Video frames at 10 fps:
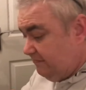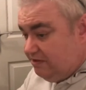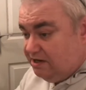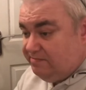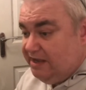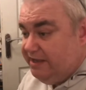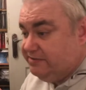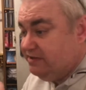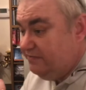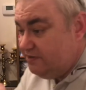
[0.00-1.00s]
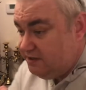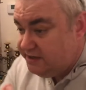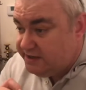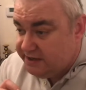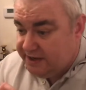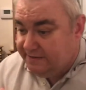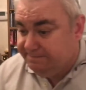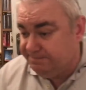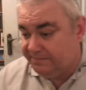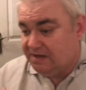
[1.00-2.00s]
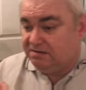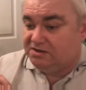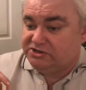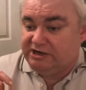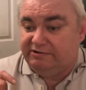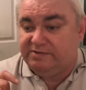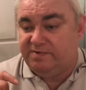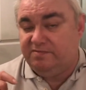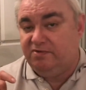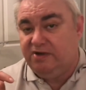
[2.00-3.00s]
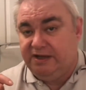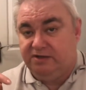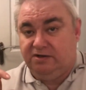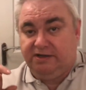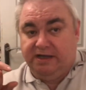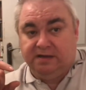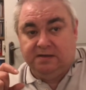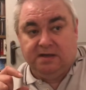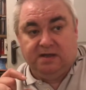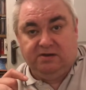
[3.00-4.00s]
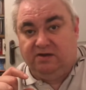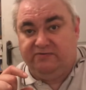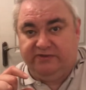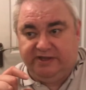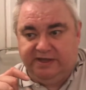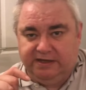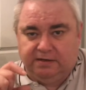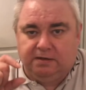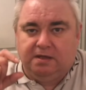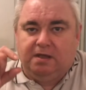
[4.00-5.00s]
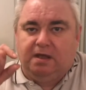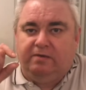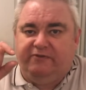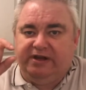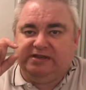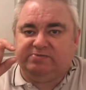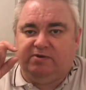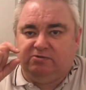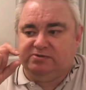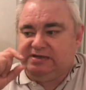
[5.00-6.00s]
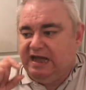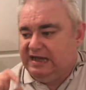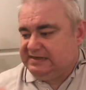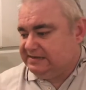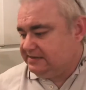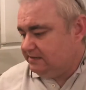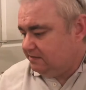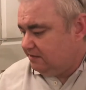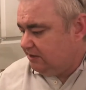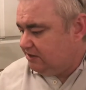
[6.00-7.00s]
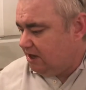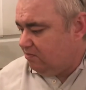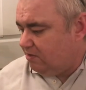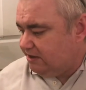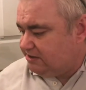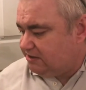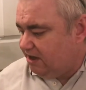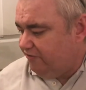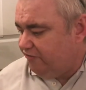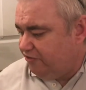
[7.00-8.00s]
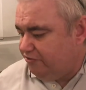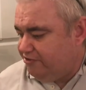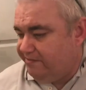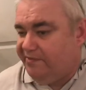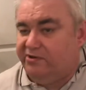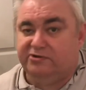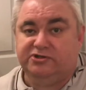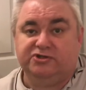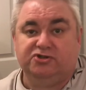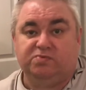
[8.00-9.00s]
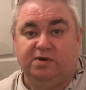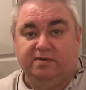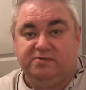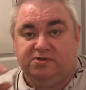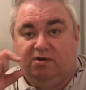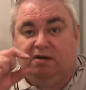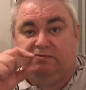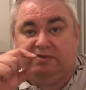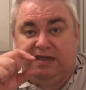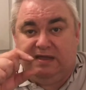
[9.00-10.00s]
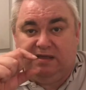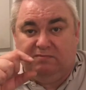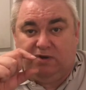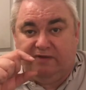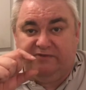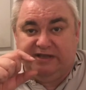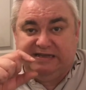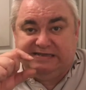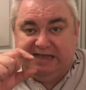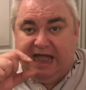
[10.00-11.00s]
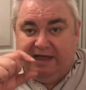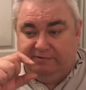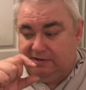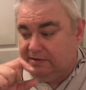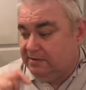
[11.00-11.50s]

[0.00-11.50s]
got them out. I think I got Sharon to put them away earlier, not thinking. Very small tacks. You don't want it to go through your board. You just want them to hold the, whatever it is, down.